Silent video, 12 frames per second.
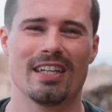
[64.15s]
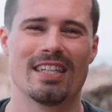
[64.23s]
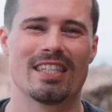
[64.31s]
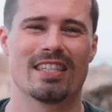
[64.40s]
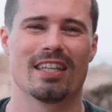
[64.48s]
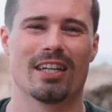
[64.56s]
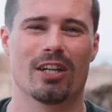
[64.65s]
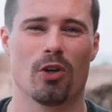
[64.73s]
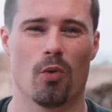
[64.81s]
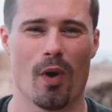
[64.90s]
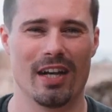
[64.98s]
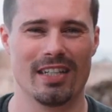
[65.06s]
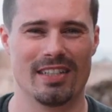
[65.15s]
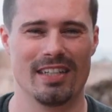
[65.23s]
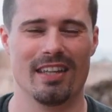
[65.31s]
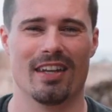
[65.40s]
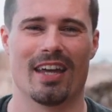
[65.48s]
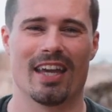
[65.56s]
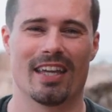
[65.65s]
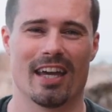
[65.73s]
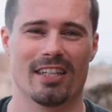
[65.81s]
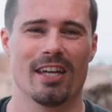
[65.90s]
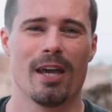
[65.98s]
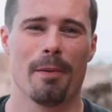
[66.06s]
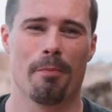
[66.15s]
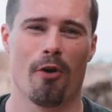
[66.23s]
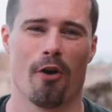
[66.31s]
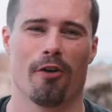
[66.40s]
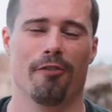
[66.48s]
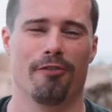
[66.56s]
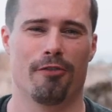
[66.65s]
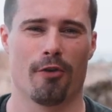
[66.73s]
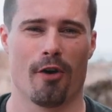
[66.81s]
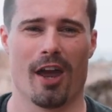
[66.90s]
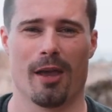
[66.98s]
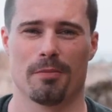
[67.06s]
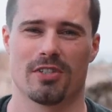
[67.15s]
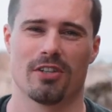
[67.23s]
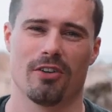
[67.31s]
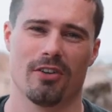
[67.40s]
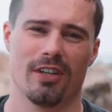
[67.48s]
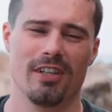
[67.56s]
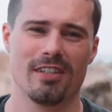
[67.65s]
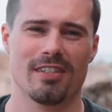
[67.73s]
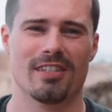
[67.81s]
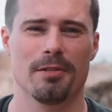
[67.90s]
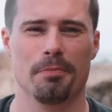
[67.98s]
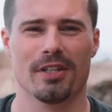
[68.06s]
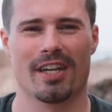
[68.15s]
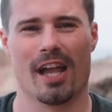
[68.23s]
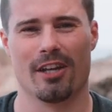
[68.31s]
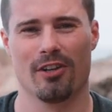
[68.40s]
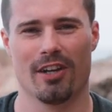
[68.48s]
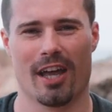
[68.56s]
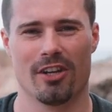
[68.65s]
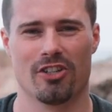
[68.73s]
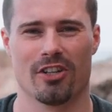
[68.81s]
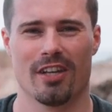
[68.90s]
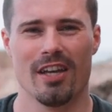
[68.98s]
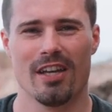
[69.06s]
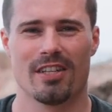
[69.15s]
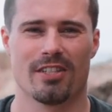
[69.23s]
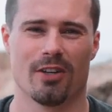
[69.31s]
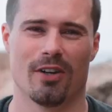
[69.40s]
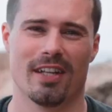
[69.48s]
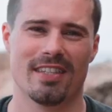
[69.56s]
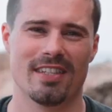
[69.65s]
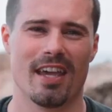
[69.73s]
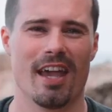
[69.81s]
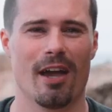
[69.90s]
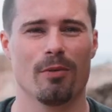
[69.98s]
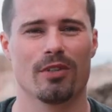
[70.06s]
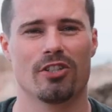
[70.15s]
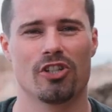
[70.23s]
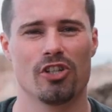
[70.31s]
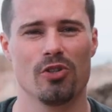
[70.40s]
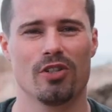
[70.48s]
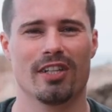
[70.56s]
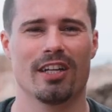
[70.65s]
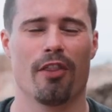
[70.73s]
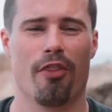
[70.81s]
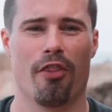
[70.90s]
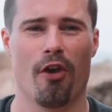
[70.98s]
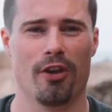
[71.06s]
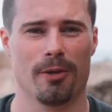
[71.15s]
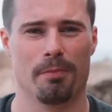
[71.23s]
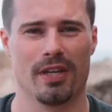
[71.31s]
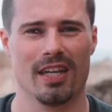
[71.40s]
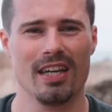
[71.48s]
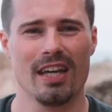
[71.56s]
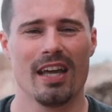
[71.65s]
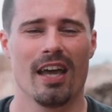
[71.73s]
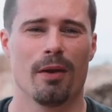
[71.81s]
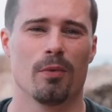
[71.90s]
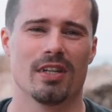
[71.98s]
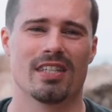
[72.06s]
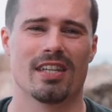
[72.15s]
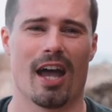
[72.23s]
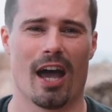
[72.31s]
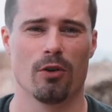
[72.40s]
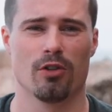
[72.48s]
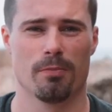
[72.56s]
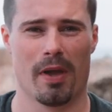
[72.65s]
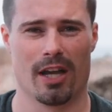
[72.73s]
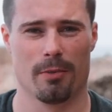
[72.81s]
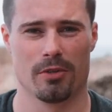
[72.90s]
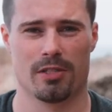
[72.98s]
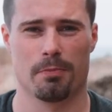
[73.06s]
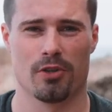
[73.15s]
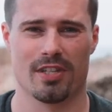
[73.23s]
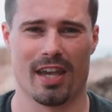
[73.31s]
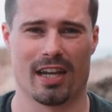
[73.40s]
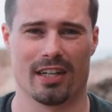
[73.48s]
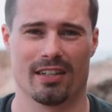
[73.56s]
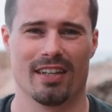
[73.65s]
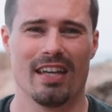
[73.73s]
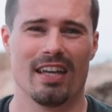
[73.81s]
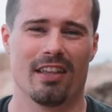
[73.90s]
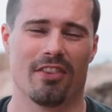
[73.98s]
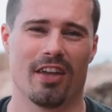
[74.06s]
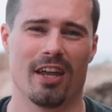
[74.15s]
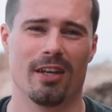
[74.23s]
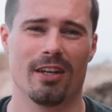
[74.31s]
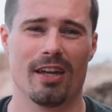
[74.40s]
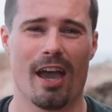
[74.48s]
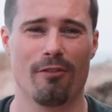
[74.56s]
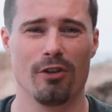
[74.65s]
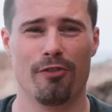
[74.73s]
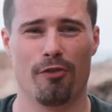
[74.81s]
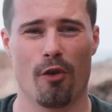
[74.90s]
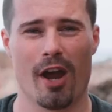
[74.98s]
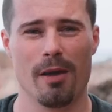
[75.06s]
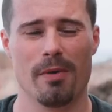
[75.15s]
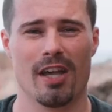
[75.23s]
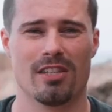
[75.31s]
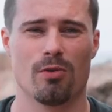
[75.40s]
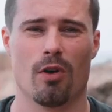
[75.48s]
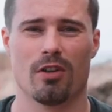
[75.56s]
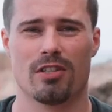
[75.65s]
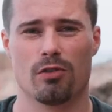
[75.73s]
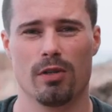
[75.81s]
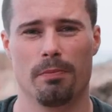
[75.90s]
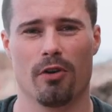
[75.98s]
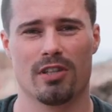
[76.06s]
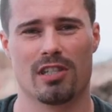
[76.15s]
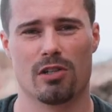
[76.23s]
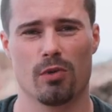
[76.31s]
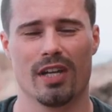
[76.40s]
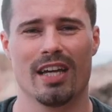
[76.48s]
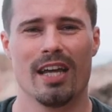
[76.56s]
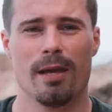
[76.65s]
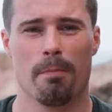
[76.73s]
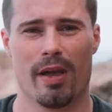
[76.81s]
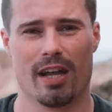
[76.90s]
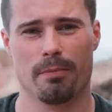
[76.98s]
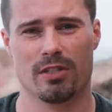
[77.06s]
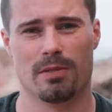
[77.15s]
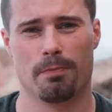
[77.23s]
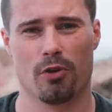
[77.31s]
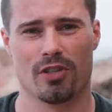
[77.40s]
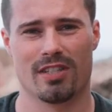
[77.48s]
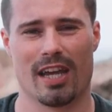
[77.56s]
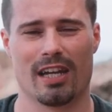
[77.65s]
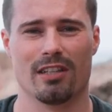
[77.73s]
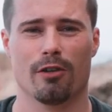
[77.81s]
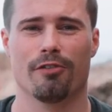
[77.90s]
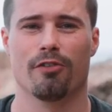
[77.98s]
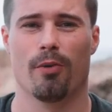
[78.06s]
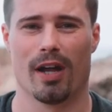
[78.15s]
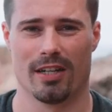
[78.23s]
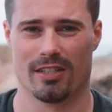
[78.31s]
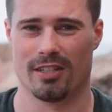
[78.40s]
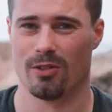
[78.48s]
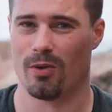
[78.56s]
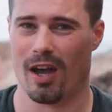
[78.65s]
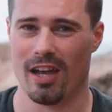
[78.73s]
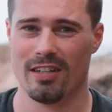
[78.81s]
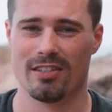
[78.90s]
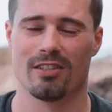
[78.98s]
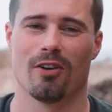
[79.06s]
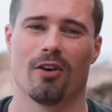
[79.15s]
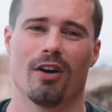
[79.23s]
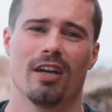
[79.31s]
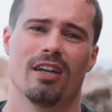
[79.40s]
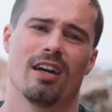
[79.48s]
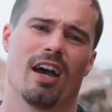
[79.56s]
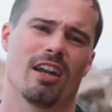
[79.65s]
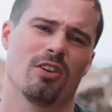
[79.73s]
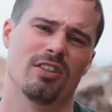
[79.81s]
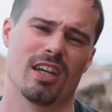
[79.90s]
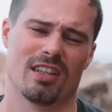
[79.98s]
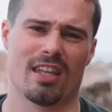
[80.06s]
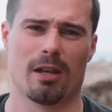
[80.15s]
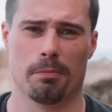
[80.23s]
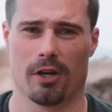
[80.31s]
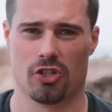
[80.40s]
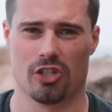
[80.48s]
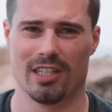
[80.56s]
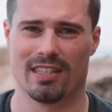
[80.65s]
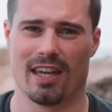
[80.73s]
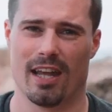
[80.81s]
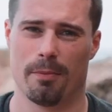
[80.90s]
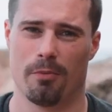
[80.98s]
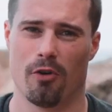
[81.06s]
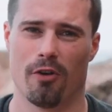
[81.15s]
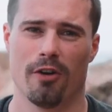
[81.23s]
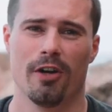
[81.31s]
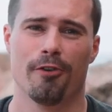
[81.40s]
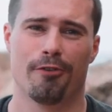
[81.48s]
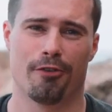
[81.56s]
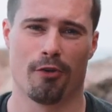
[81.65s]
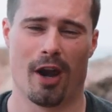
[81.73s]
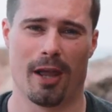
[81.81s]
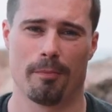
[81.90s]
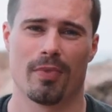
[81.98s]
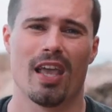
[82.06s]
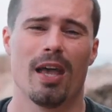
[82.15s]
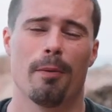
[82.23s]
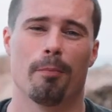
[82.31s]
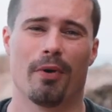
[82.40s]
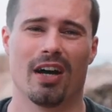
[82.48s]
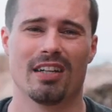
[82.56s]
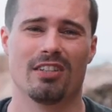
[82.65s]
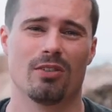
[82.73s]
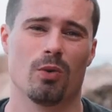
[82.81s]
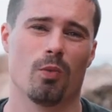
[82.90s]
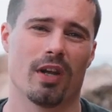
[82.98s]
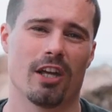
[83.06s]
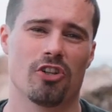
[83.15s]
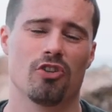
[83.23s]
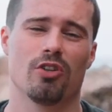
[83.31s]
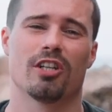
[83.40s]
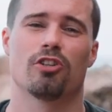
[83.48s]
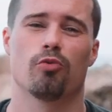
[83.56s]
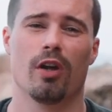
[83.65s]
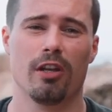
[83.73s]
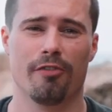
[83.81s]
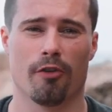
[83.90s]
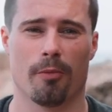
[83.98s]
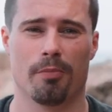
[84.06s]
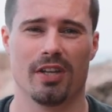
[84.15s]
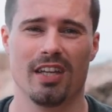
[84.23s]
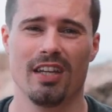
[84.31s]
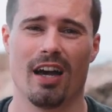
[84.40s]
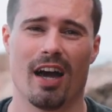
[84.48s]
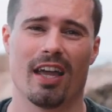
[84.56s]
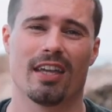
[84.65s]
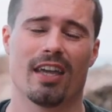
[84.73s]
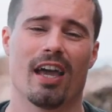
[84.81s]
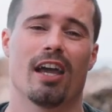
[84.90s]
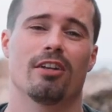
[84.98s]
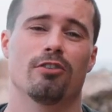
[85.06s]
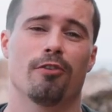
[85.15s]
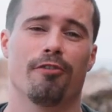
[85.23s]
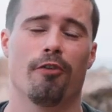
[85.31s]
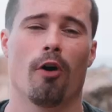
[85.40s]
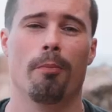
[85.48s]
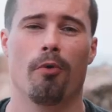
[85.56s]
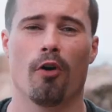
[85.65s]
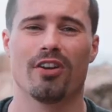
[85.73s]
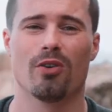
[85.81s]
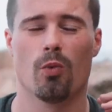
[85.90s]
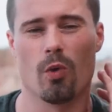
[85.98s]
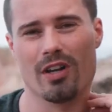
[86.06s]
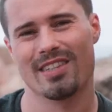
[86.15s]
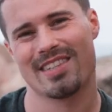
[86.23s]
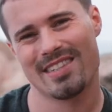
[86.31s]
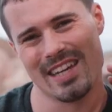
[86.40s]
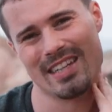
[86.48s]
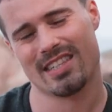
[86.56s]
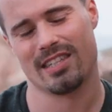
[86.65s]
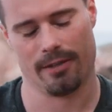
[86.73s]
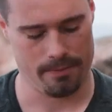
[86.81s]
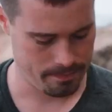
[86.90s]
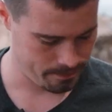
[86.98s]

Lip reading: is the quality that I get per frame. So here's a simple calculation. So let's say I would shoot in 30p with 100 megabits per second. Then every frame has around 3.3 megabits per second of quality, right? So I don't get that much detail per frame. But when I shoot in 24p, I get 4.16.